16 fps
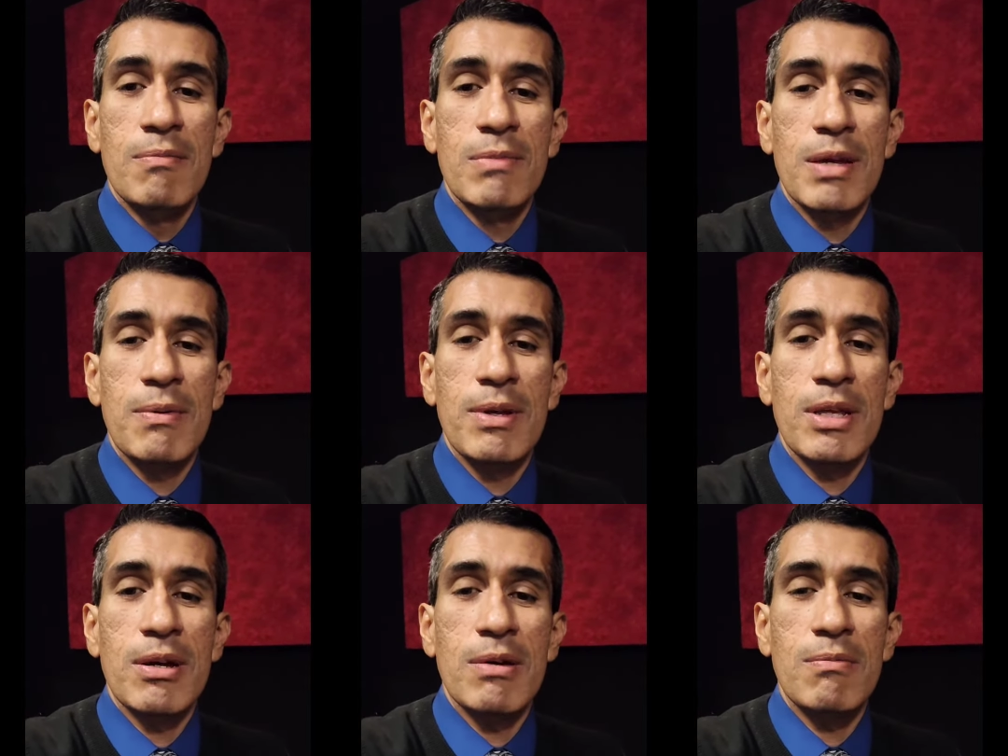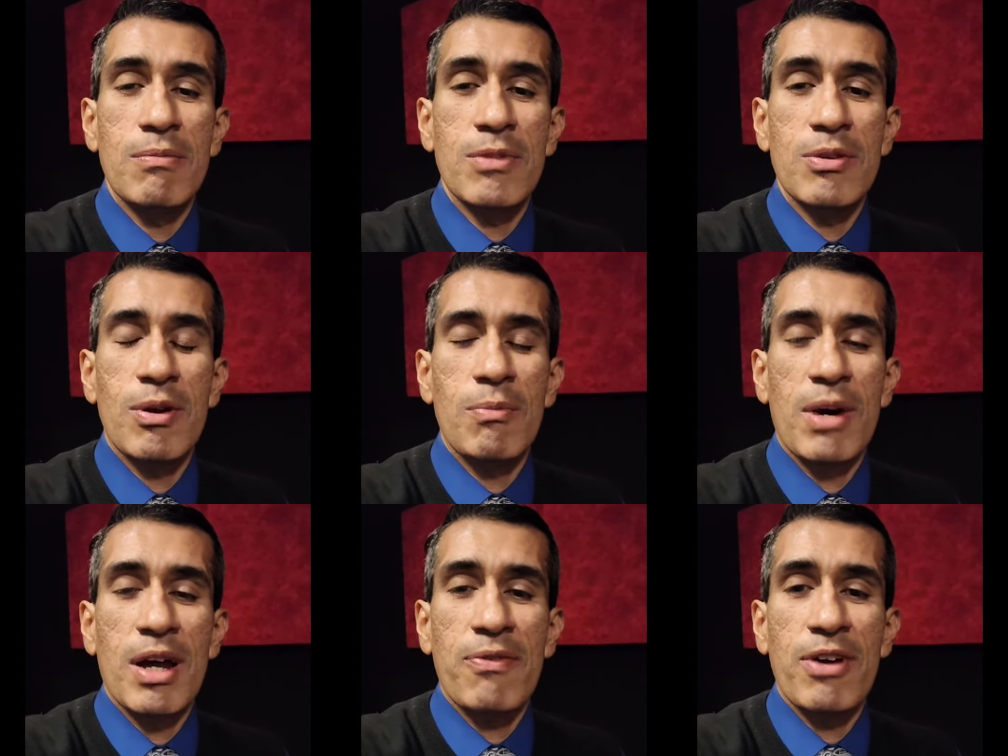Maybe, you
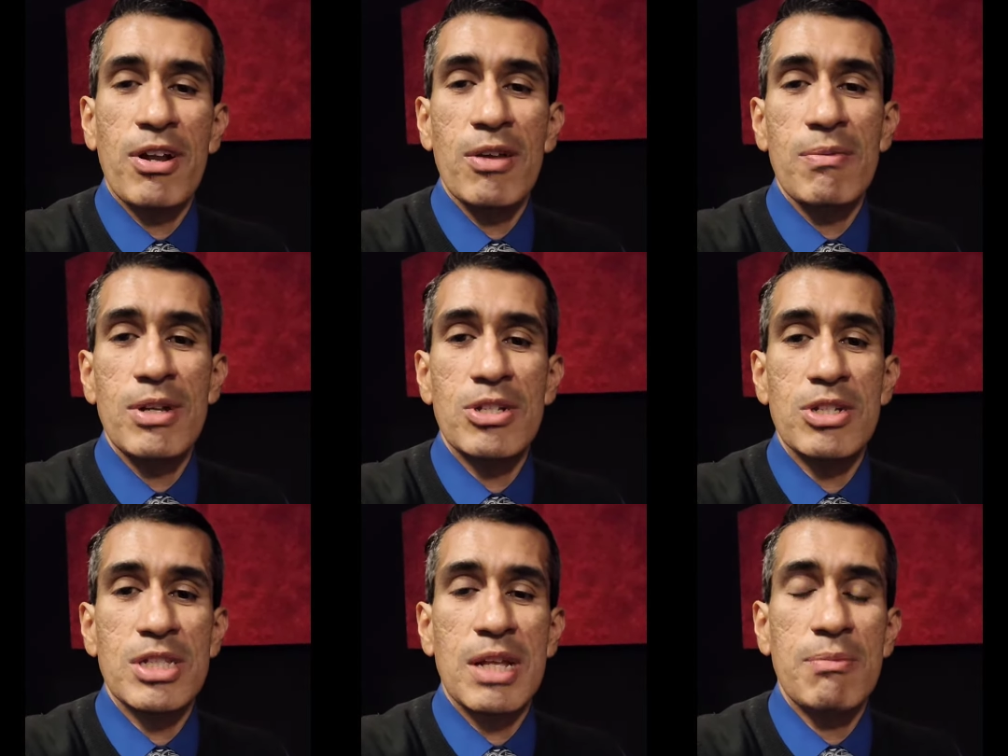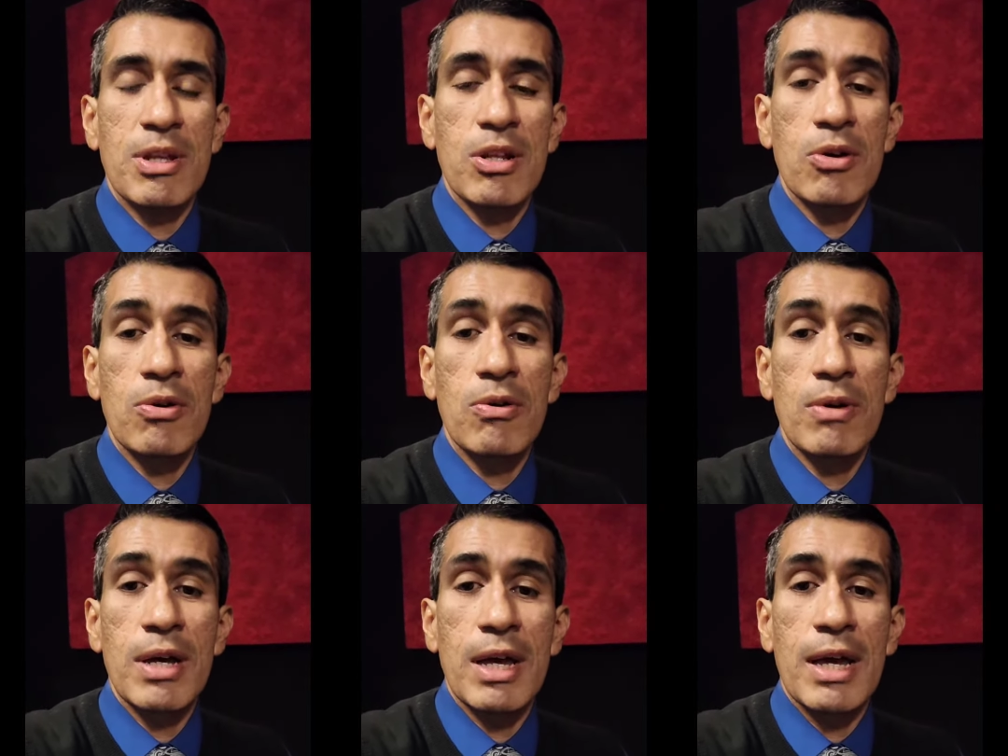know, modify it a little bit, just let me
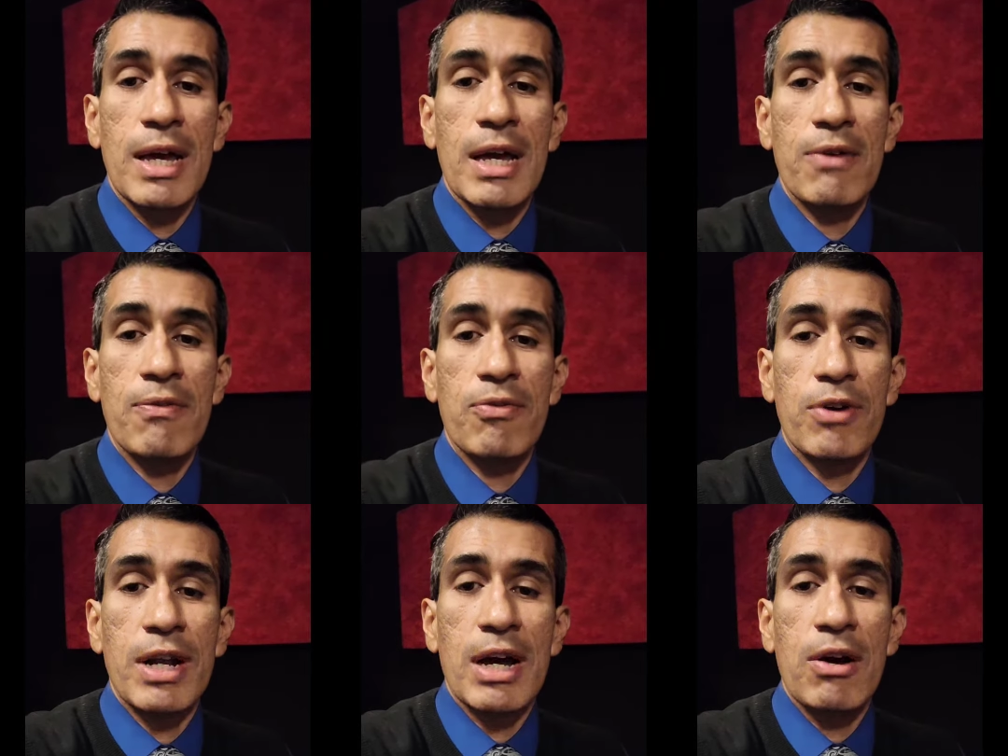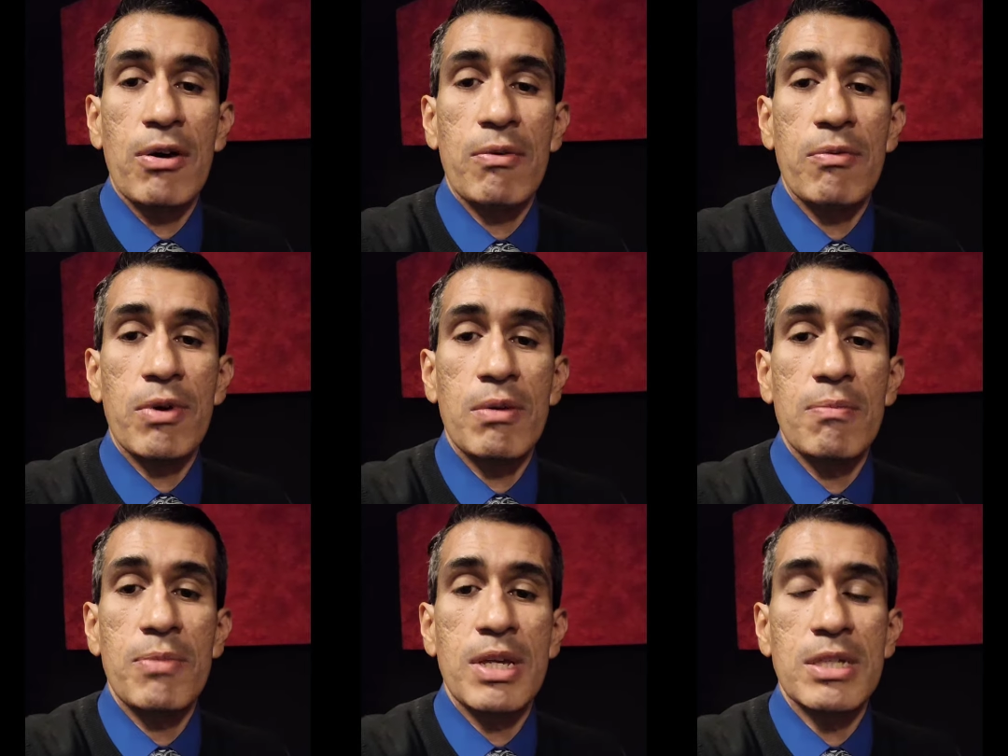know. And for now,
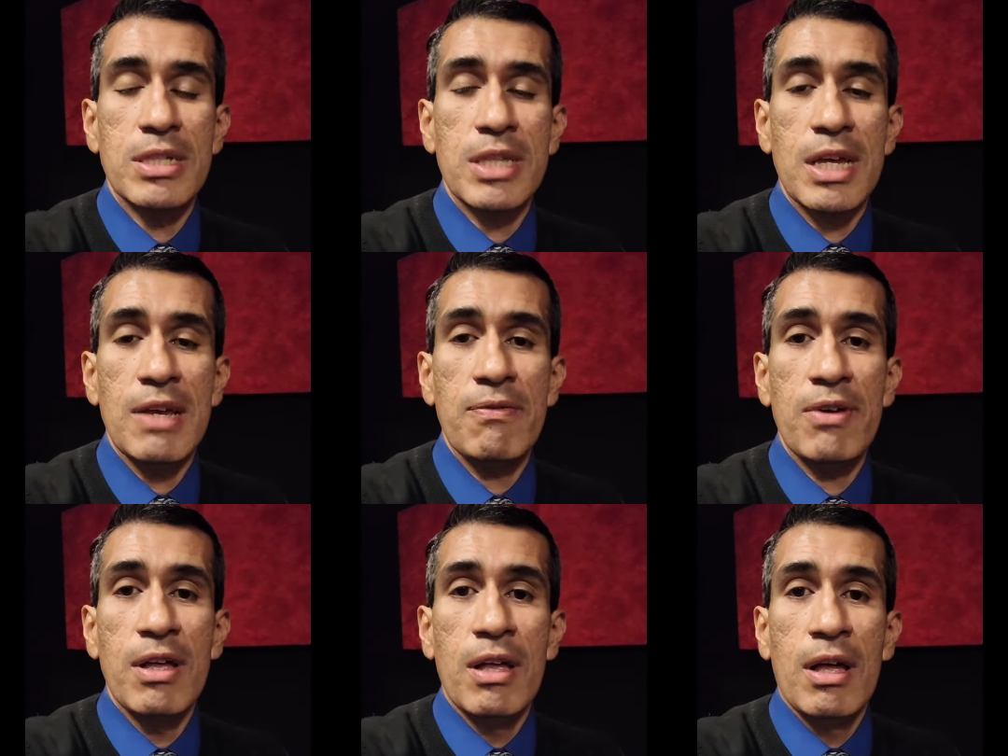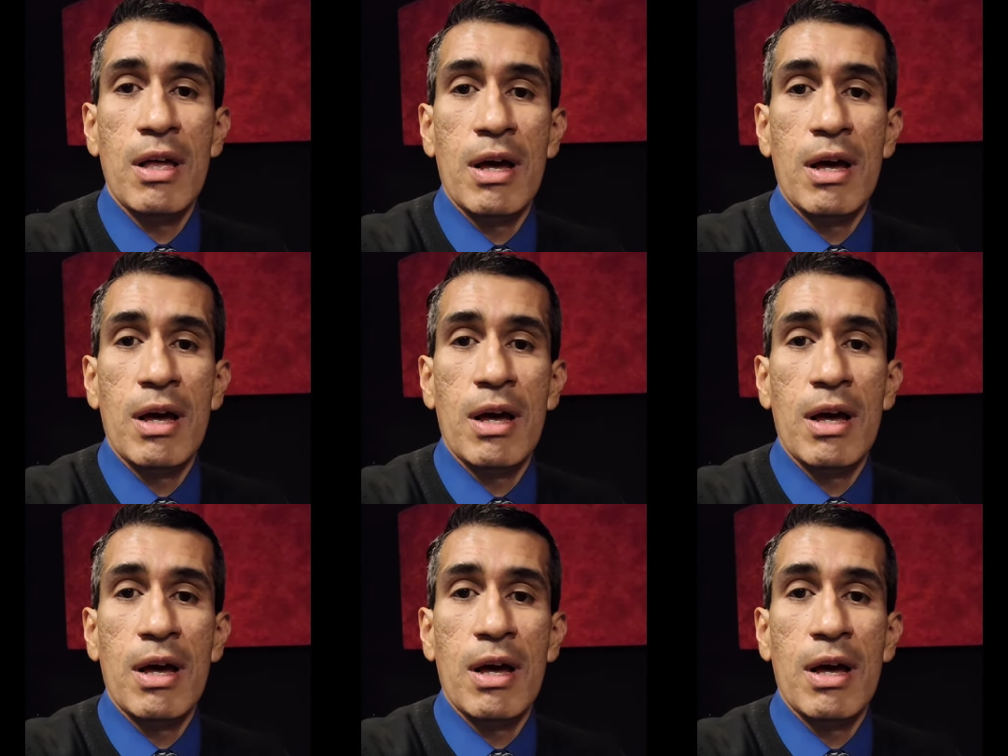everyone, be safe.